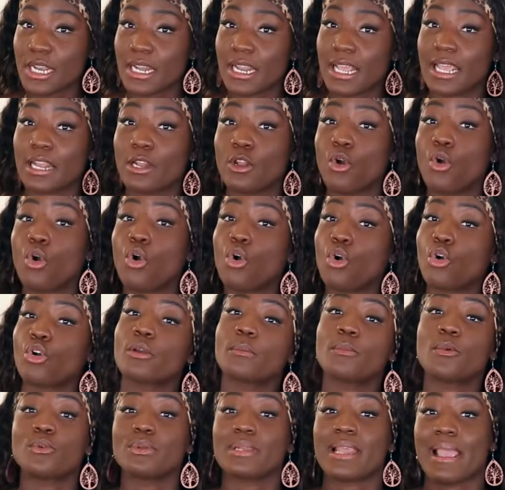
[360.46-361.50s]
and
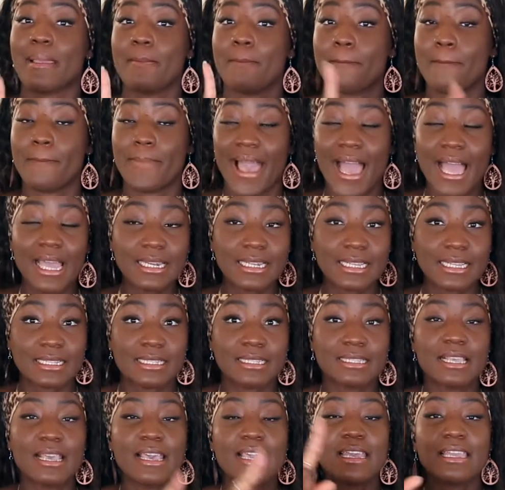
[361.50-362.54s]
hormone imbalance
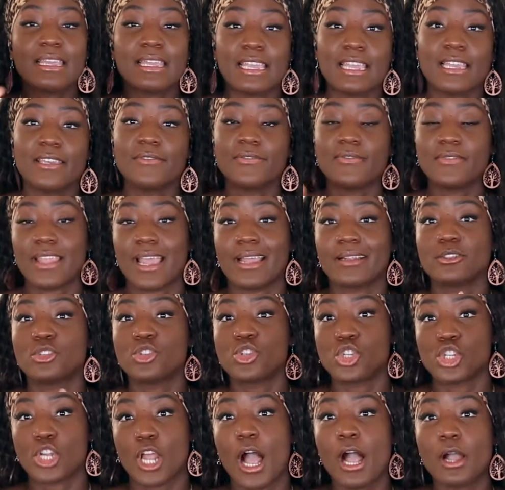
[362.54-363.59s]
if that
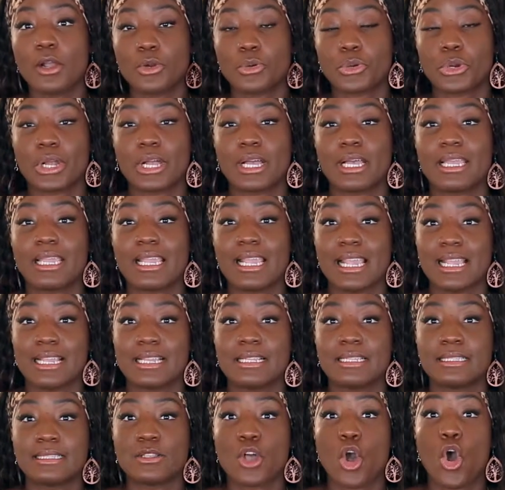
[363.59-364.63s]
chakra
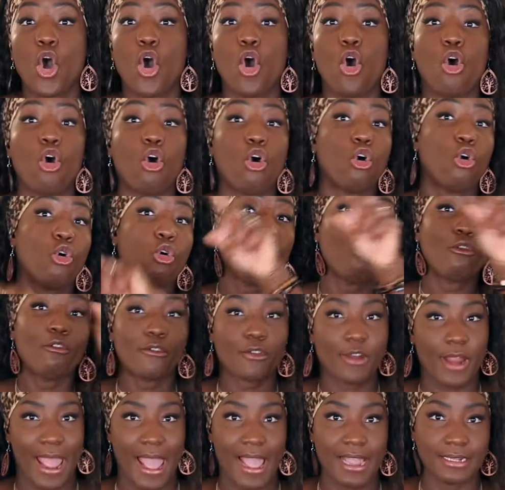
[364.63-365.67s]
is
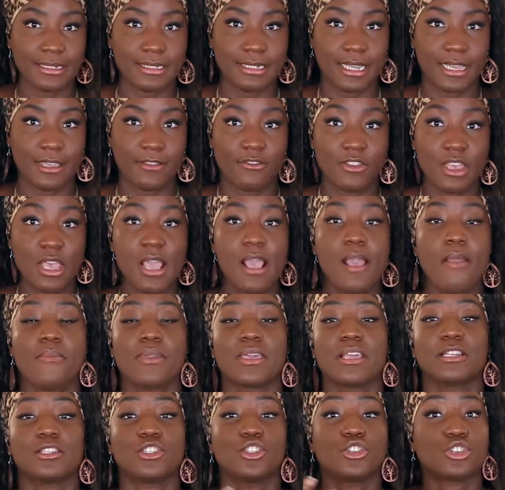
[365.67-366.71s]
overactive,
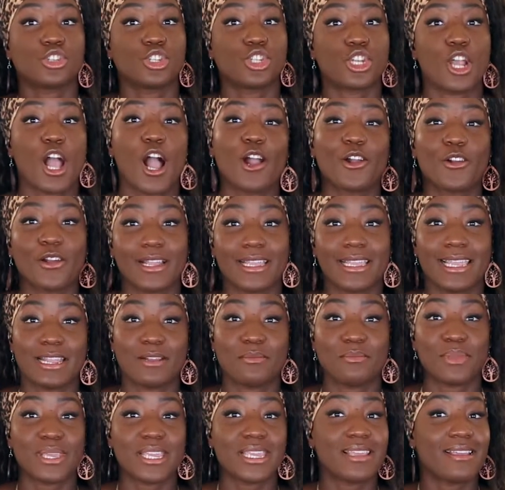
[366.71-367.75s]
because your chakra can
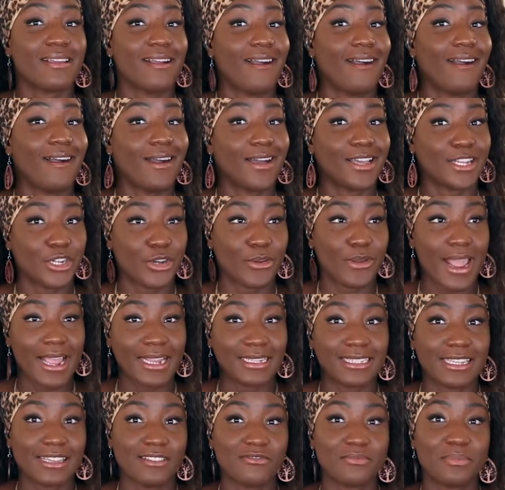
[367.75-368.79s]
be
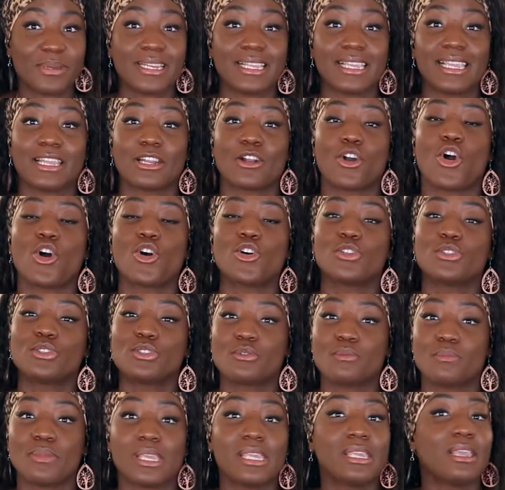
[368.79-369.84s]
underactive, but it can also
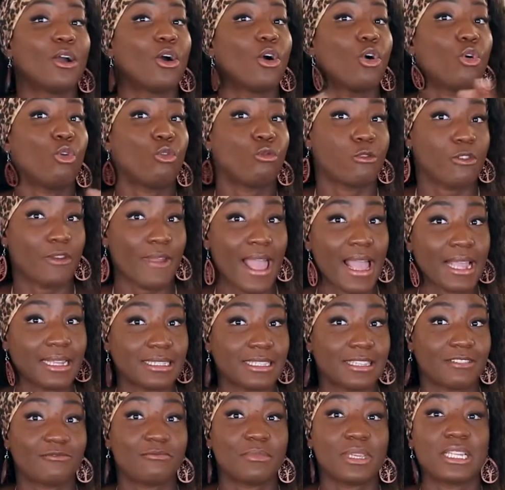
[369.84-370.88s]
be
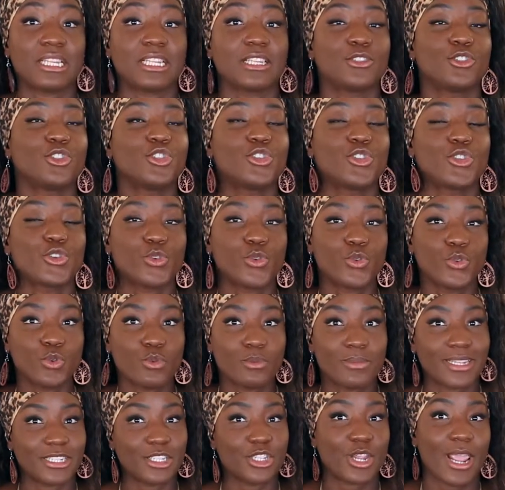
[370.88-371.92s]
overactive, meaning too
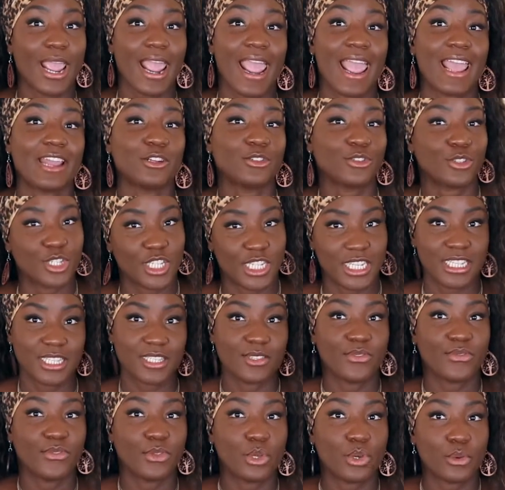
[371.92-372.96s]
much energy is
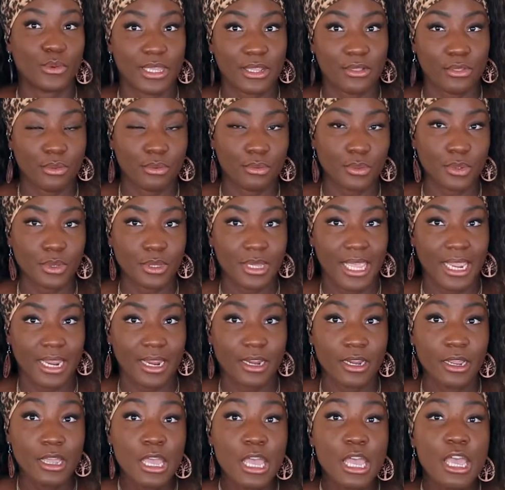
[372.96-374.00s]
flowing through there.